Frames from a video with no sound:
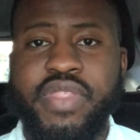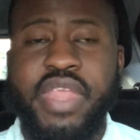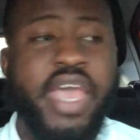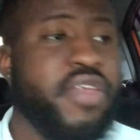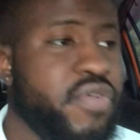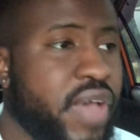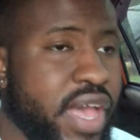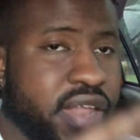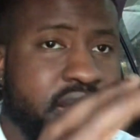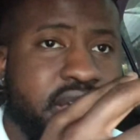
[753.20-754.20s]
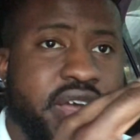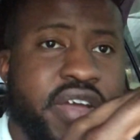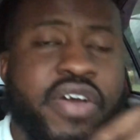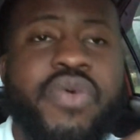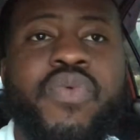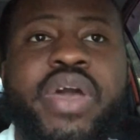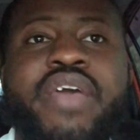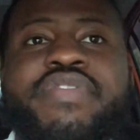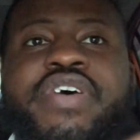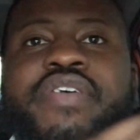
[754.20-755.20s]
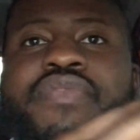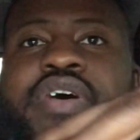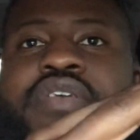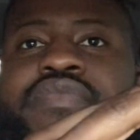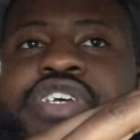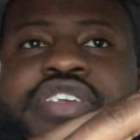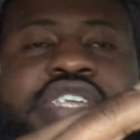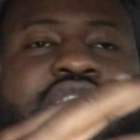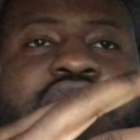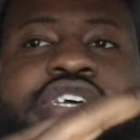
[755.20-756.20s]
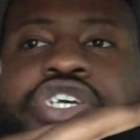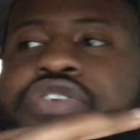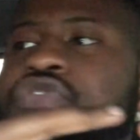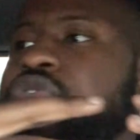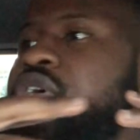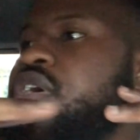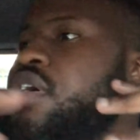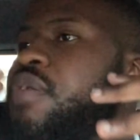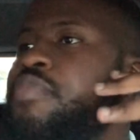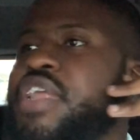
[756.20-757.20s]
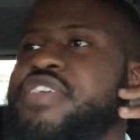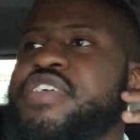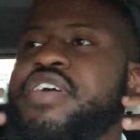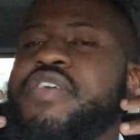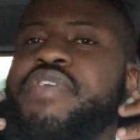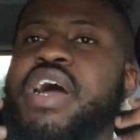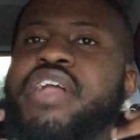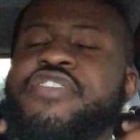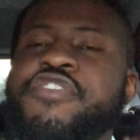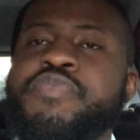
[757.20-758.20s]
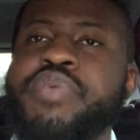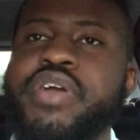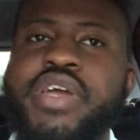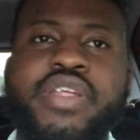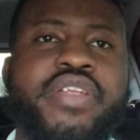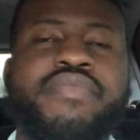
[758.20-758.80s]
And you've had good waves of just the initial blessing of God's Spirit.